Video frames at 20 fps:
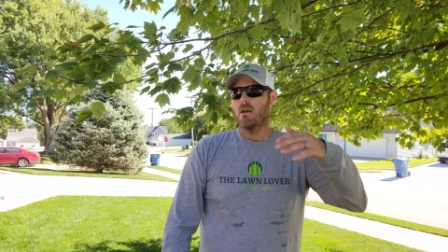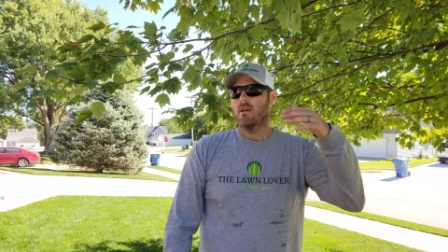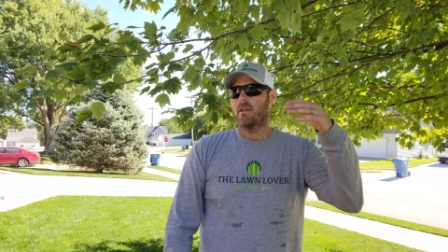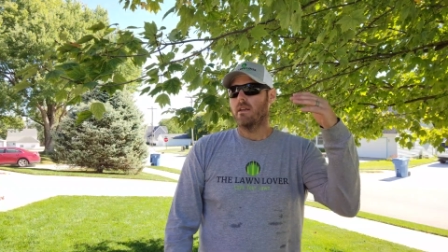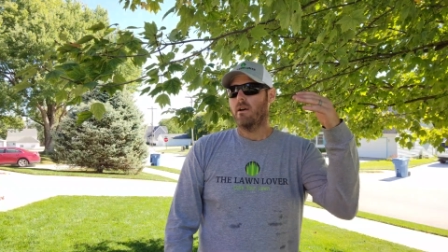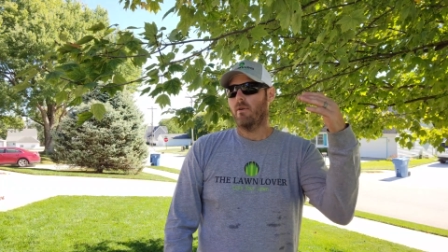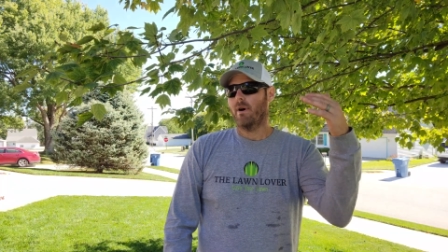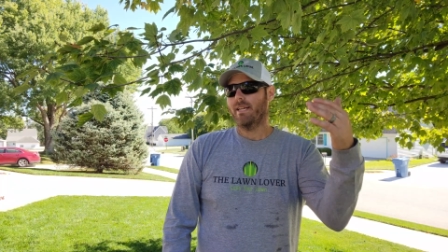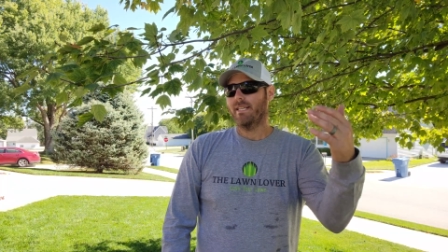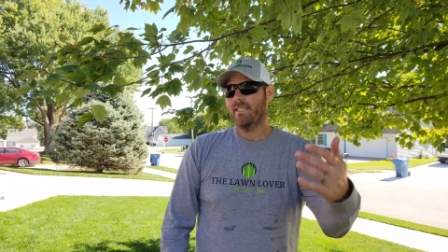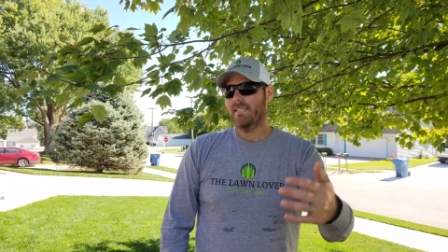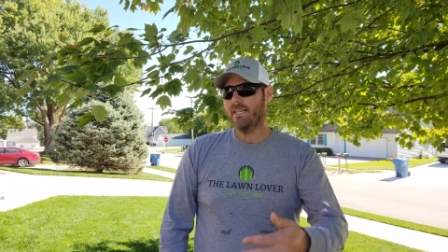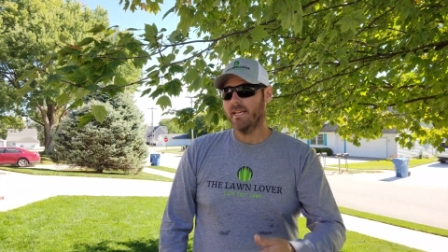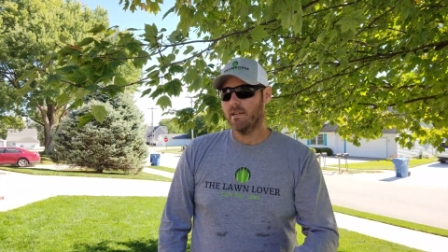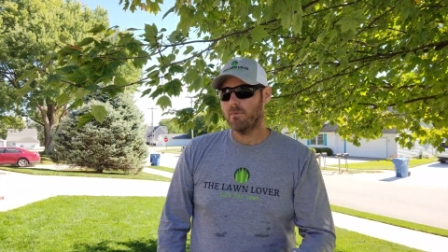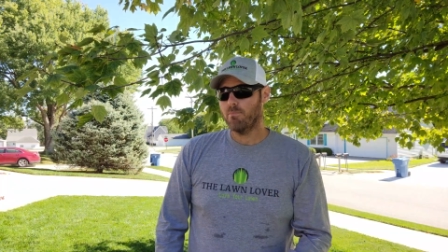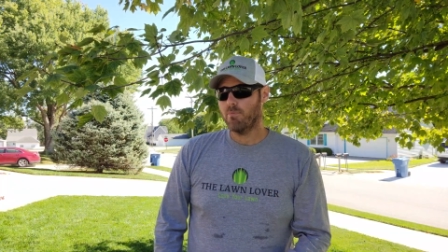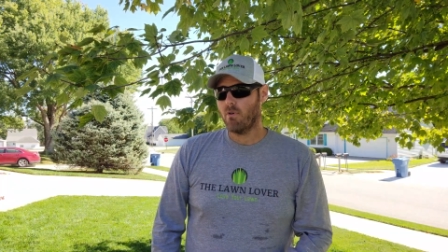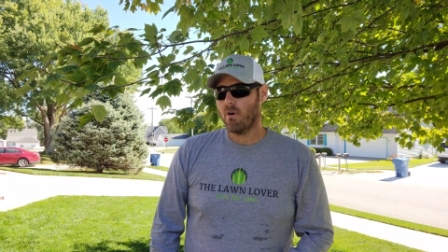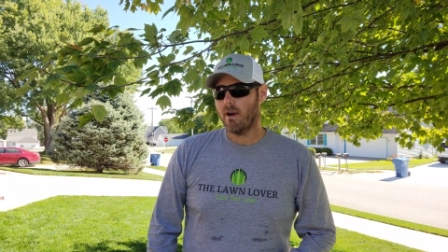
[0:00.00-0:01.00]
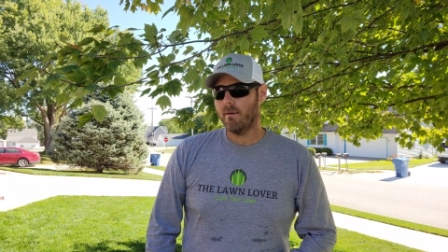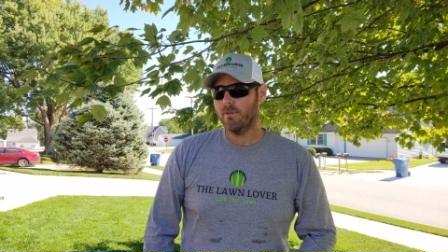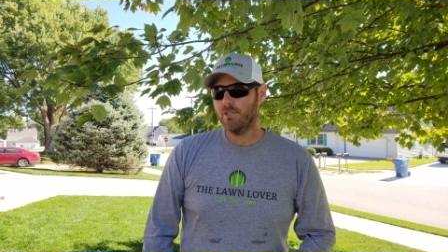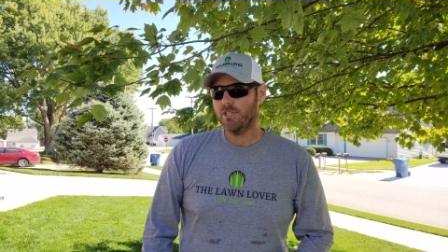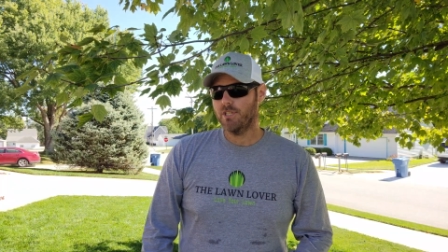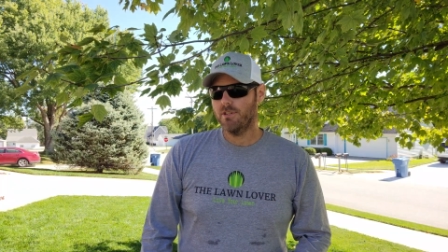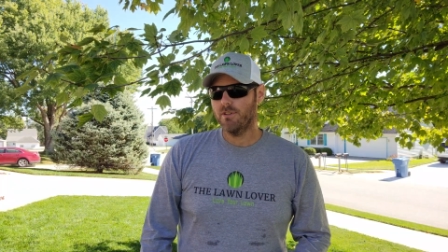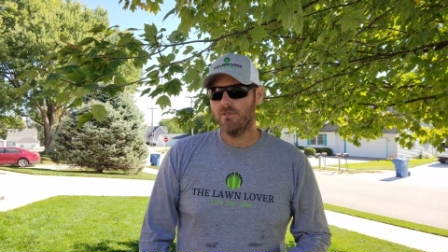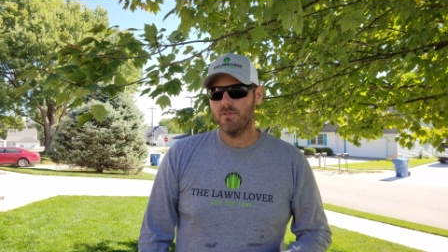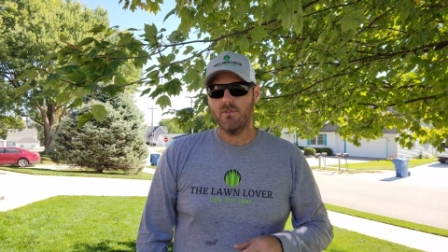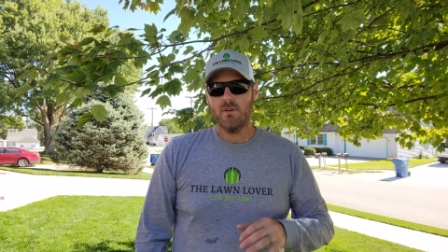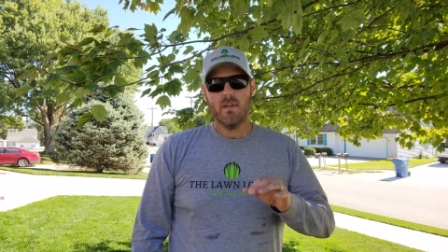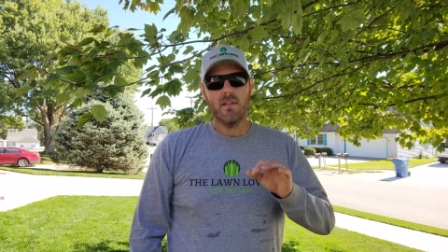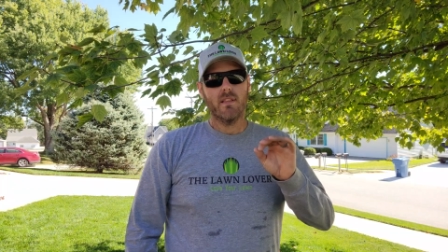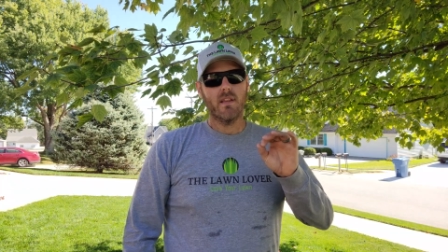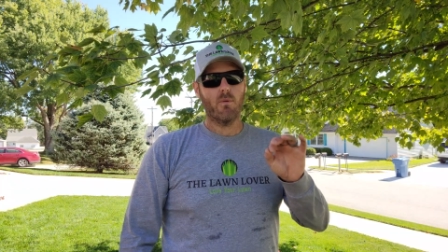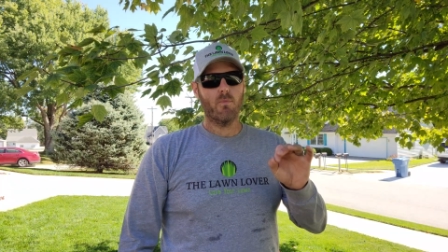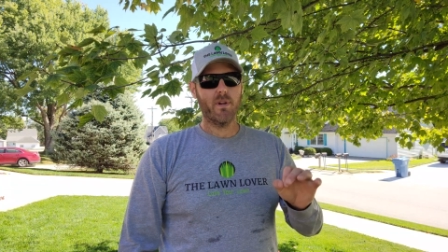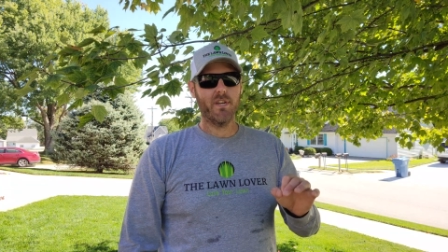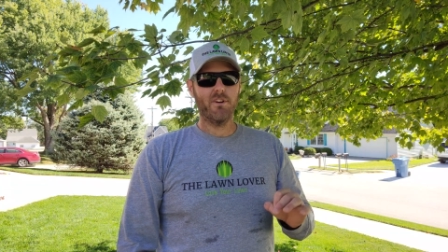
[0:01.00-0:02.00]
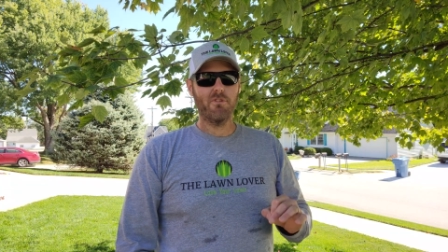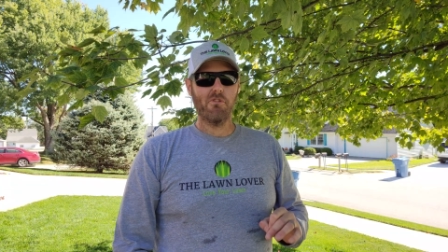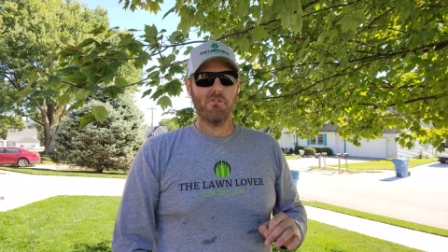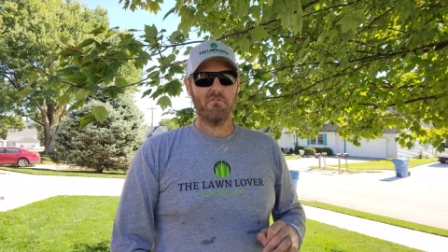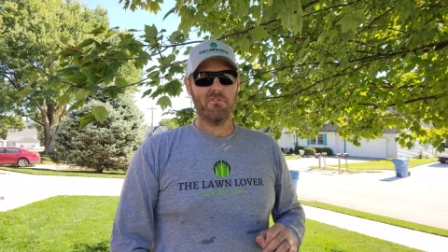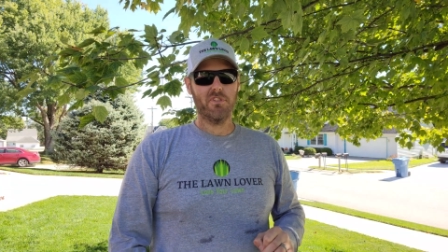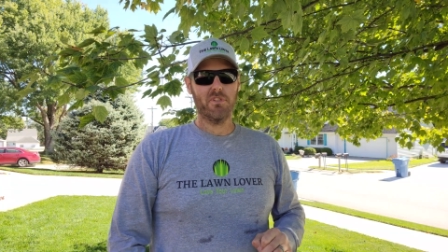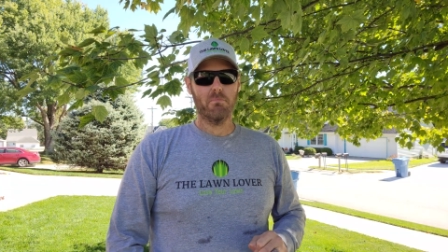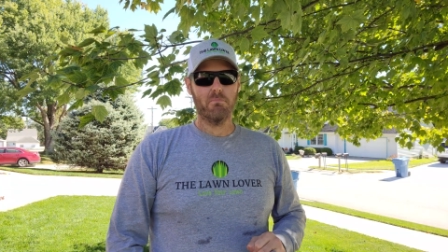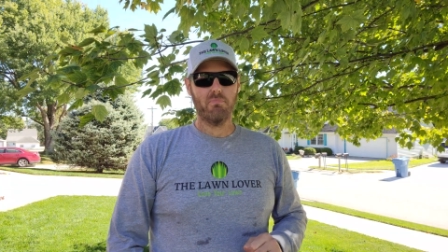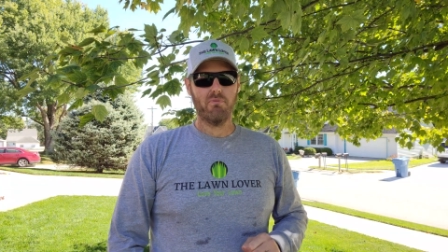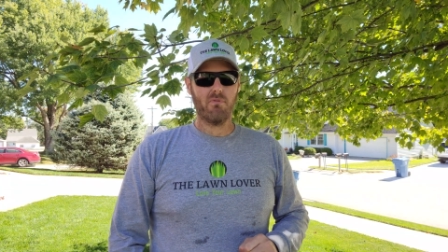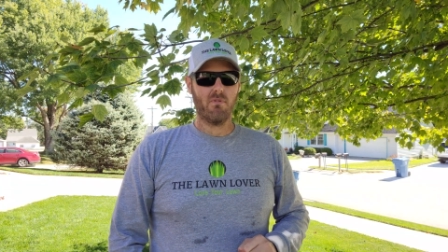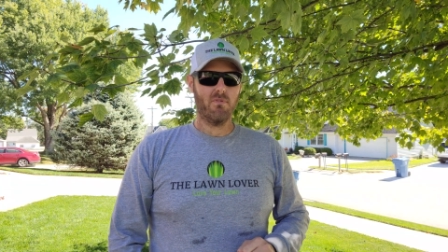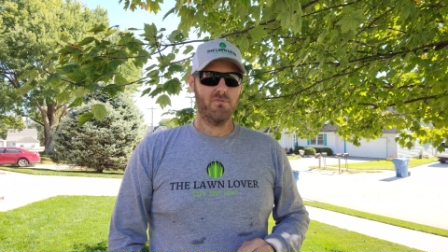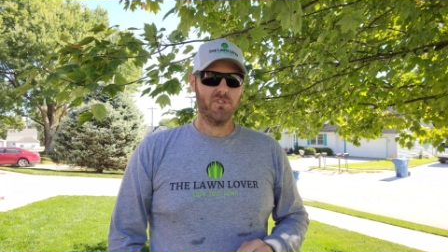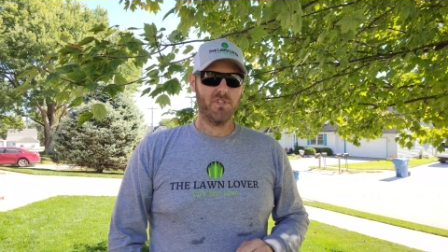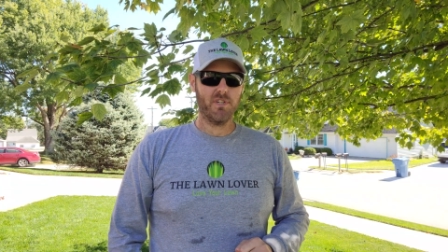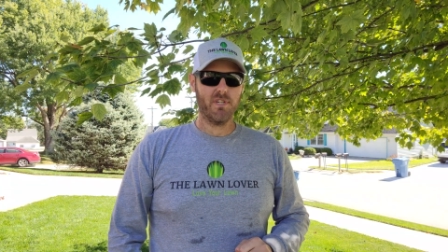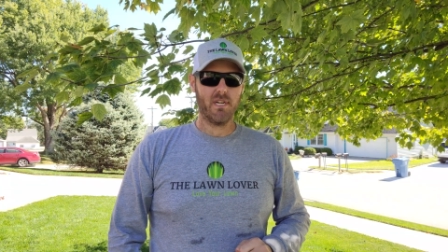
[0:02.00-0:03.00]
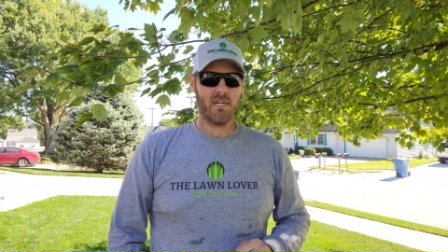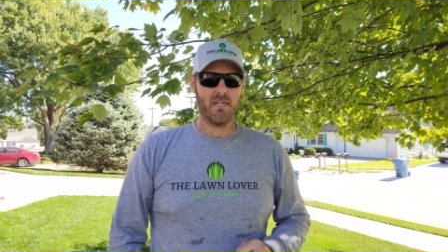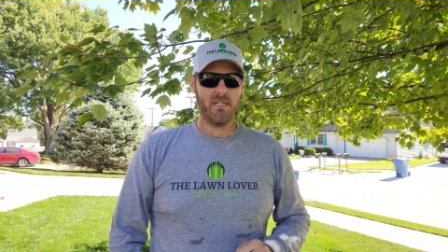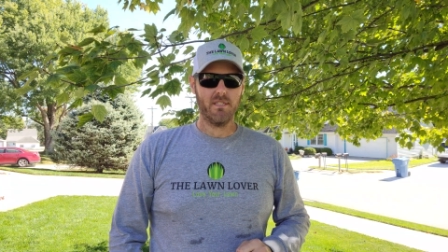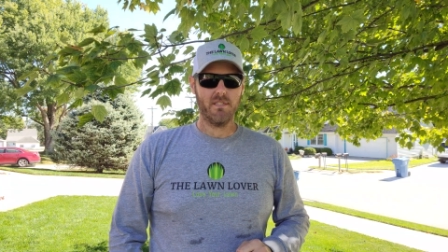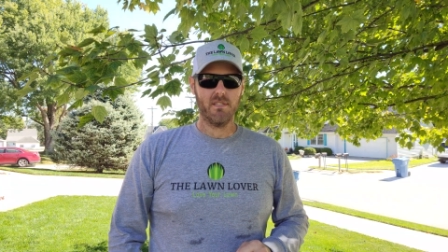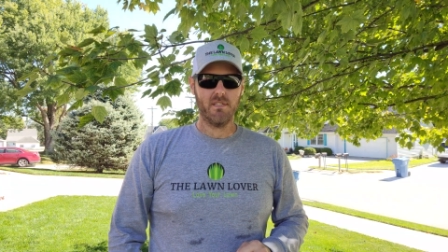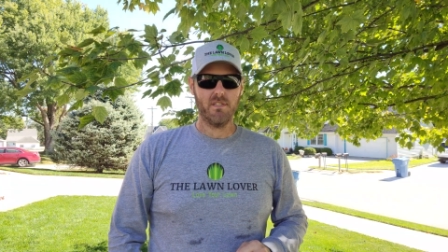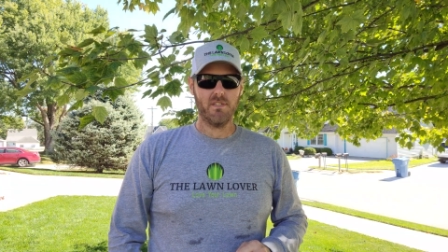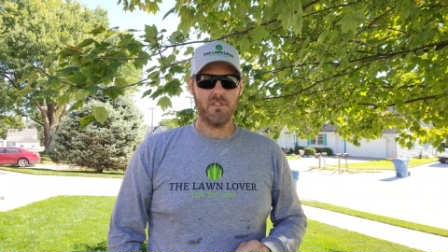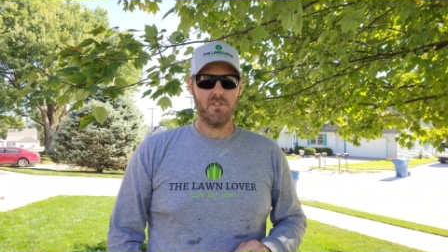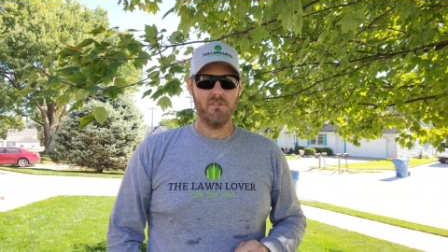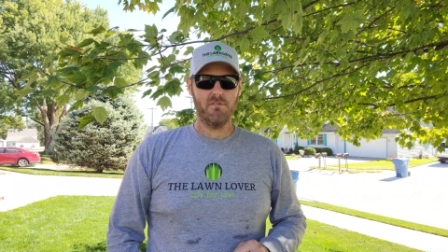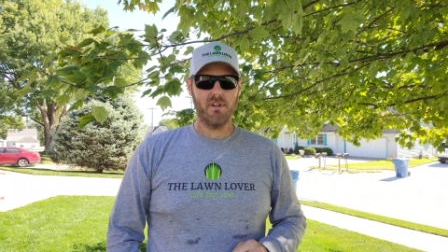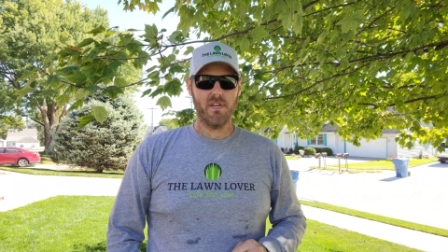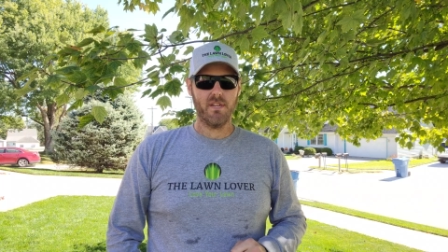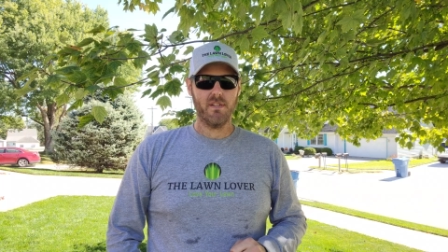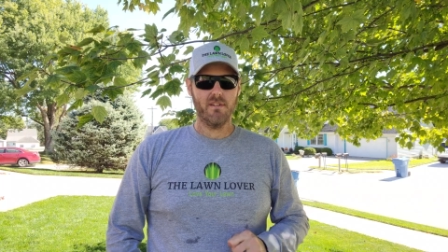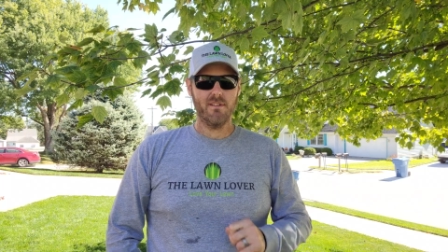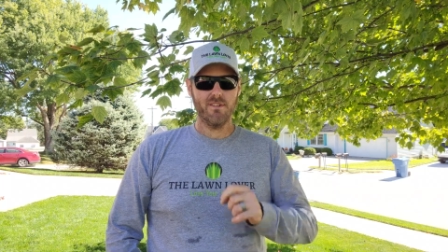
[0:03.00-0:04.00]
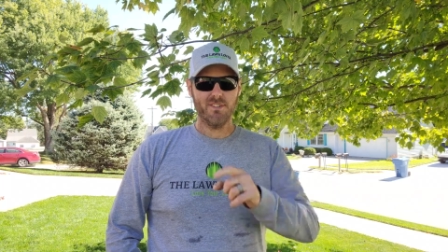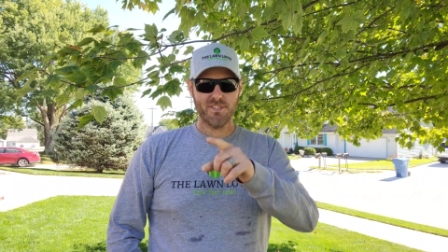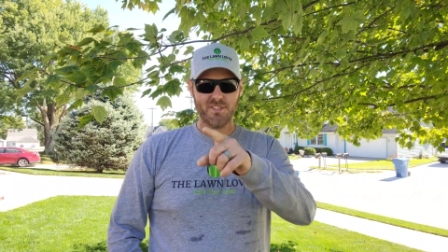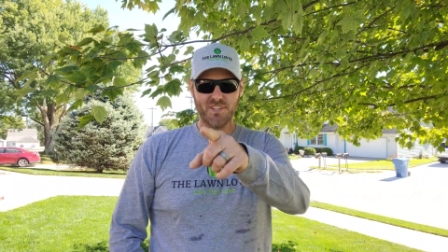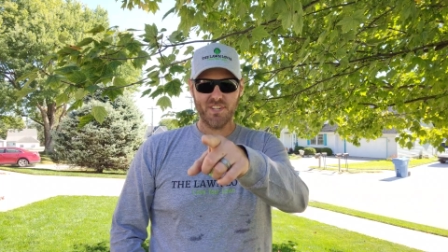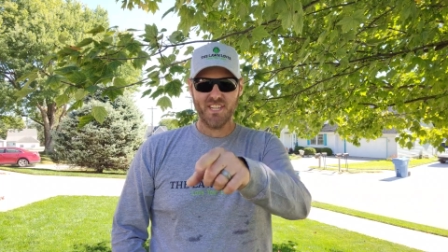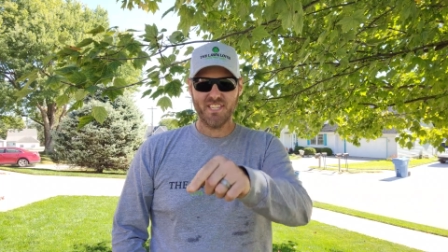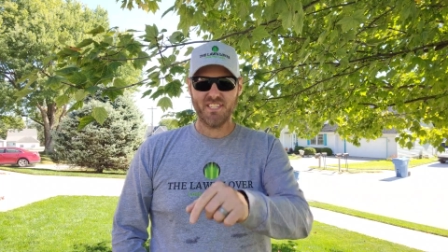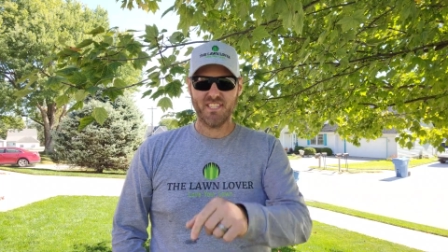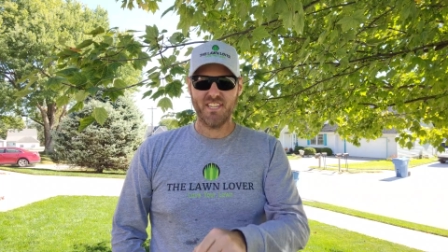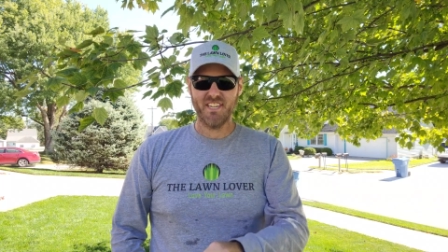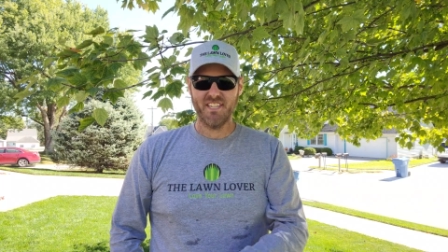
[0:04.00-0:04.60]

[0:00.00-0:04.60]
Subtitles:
Now I did promise you that we'd go over some pros and cons of this unit, so let's get